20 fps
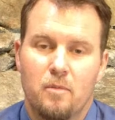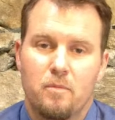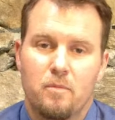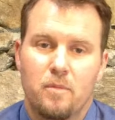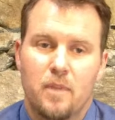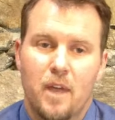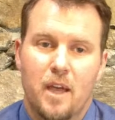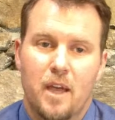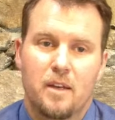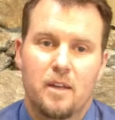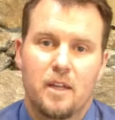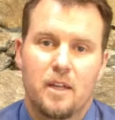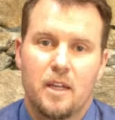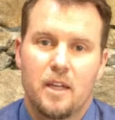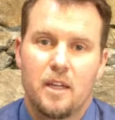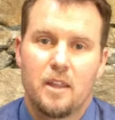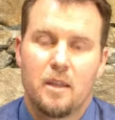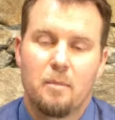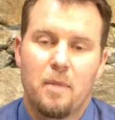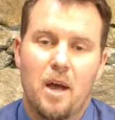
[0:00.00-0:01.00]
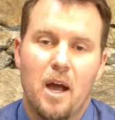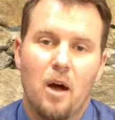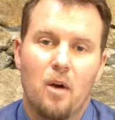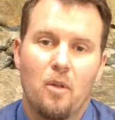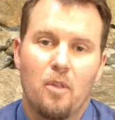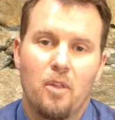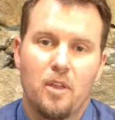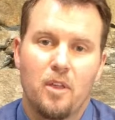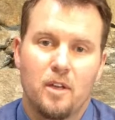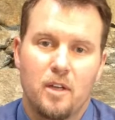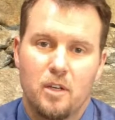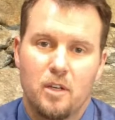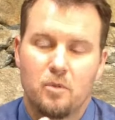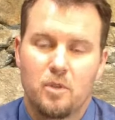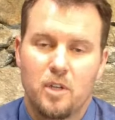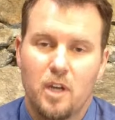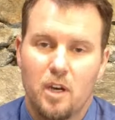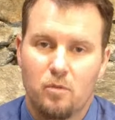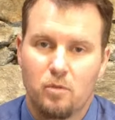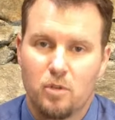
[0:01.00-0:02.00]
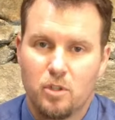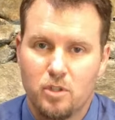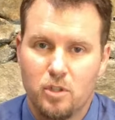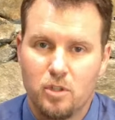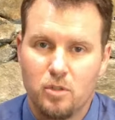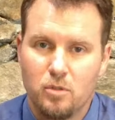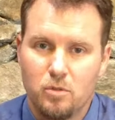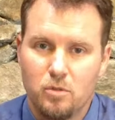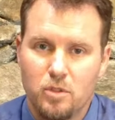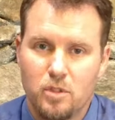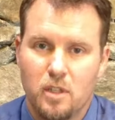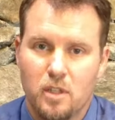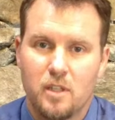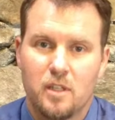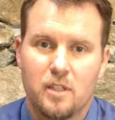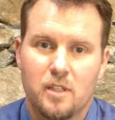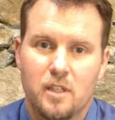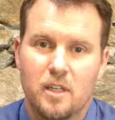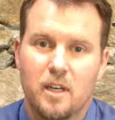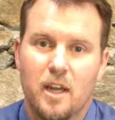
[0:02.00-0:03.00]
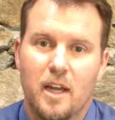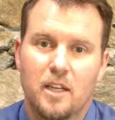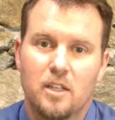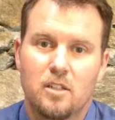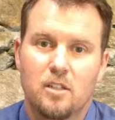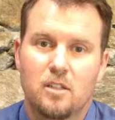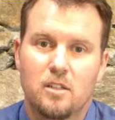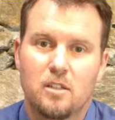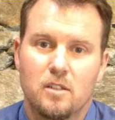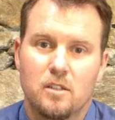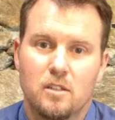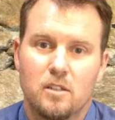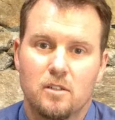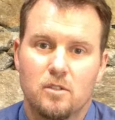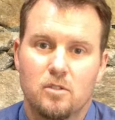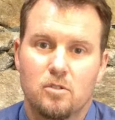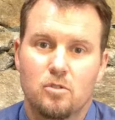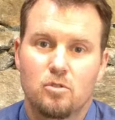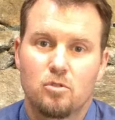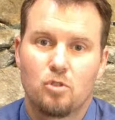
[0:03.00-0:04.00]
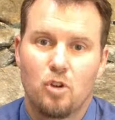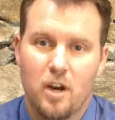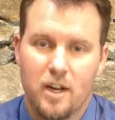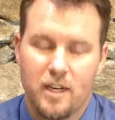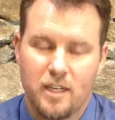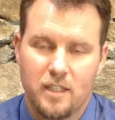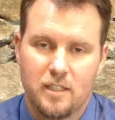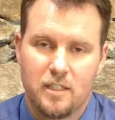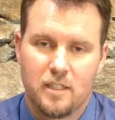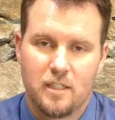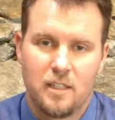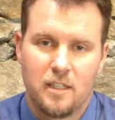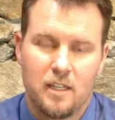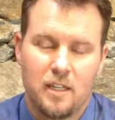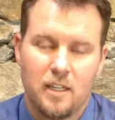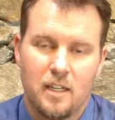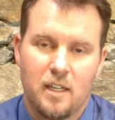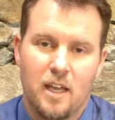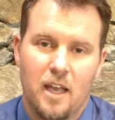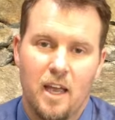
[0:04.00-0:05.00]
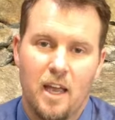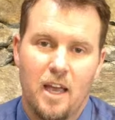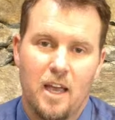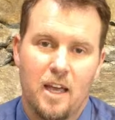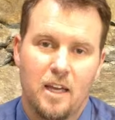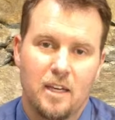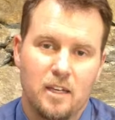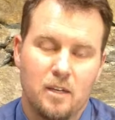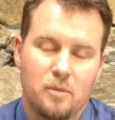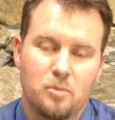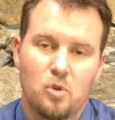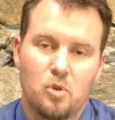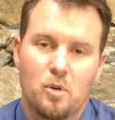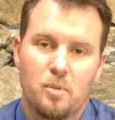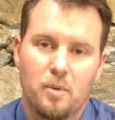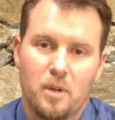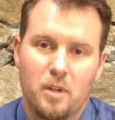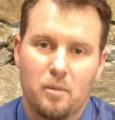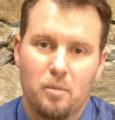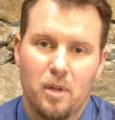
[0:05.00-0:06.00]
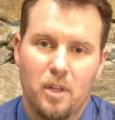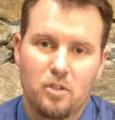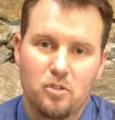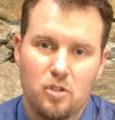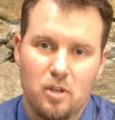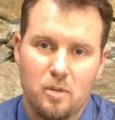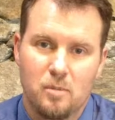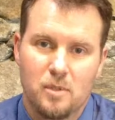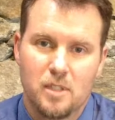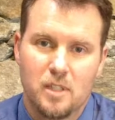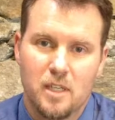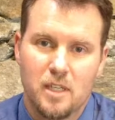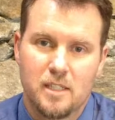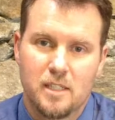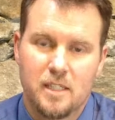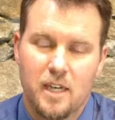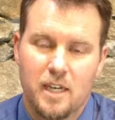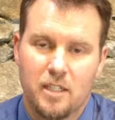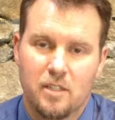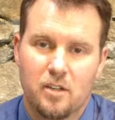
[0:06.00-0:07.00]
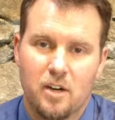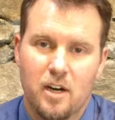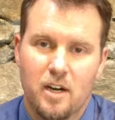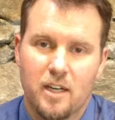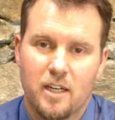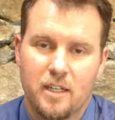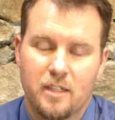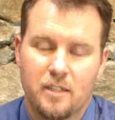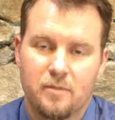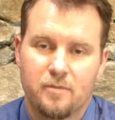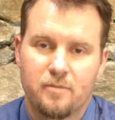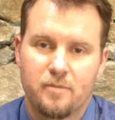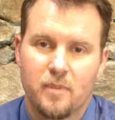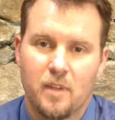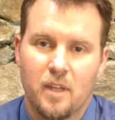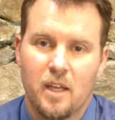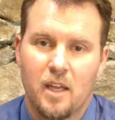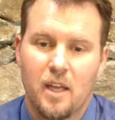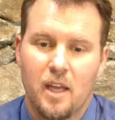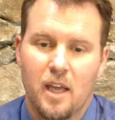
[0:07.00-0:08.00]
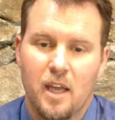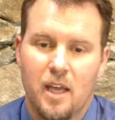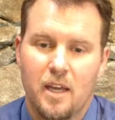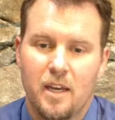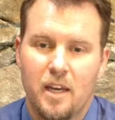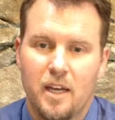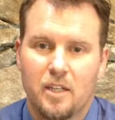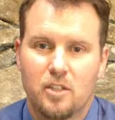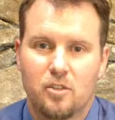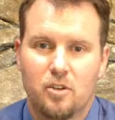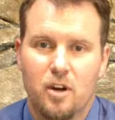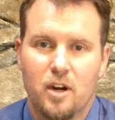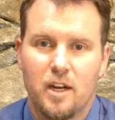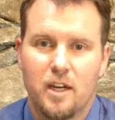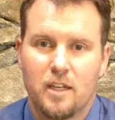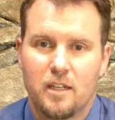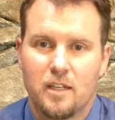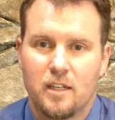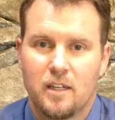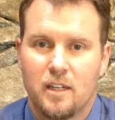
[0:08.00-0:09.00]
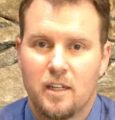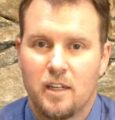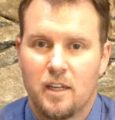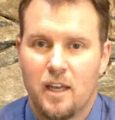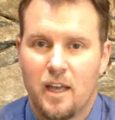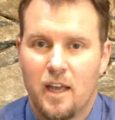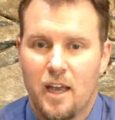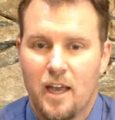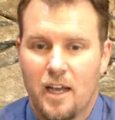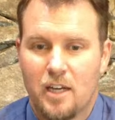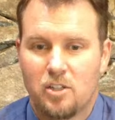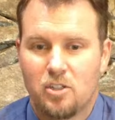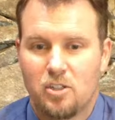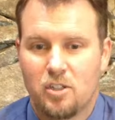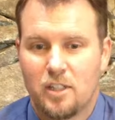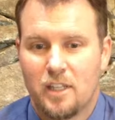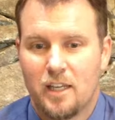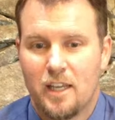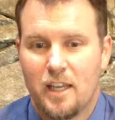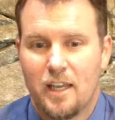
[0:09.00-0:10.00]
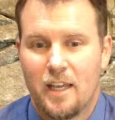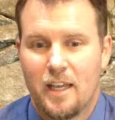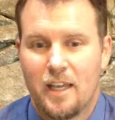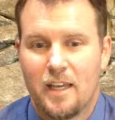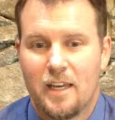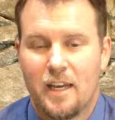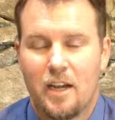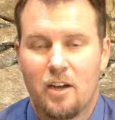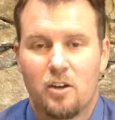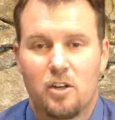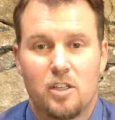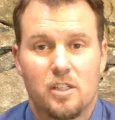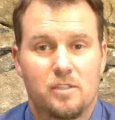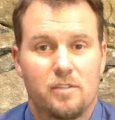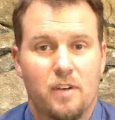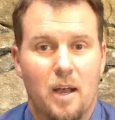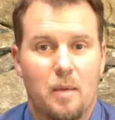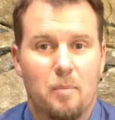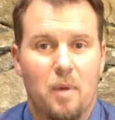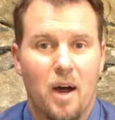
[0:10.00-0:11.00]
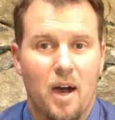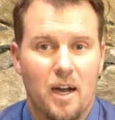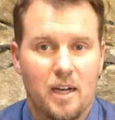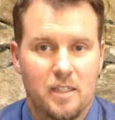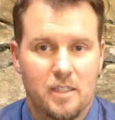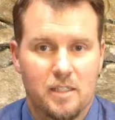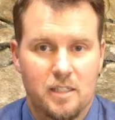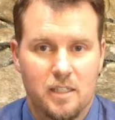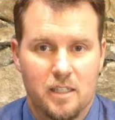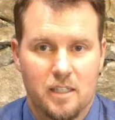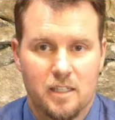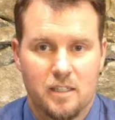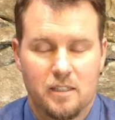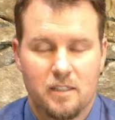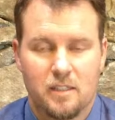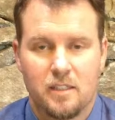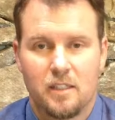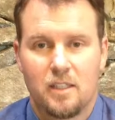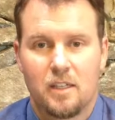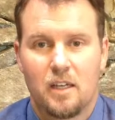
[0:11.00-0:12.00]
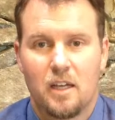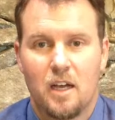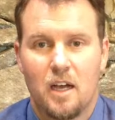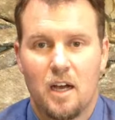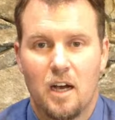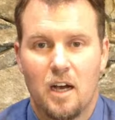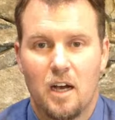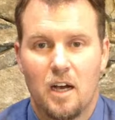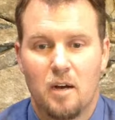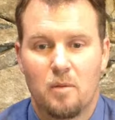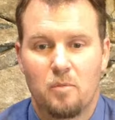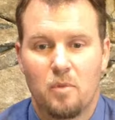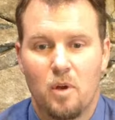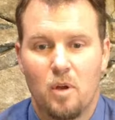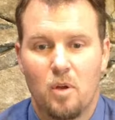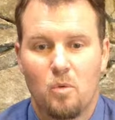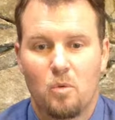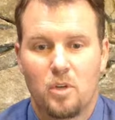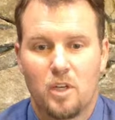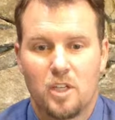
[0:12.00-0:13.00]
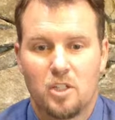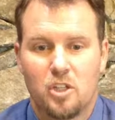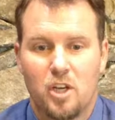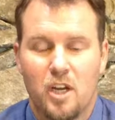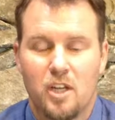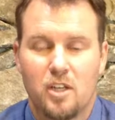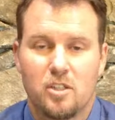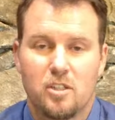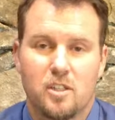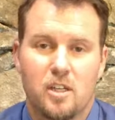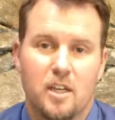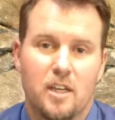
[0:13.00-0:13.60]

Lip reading: that in the mouth it would get reduced to nitrite and absorbed into the bloodstream is nitrite. And nitrite actually in areas of hypoxia will get changed to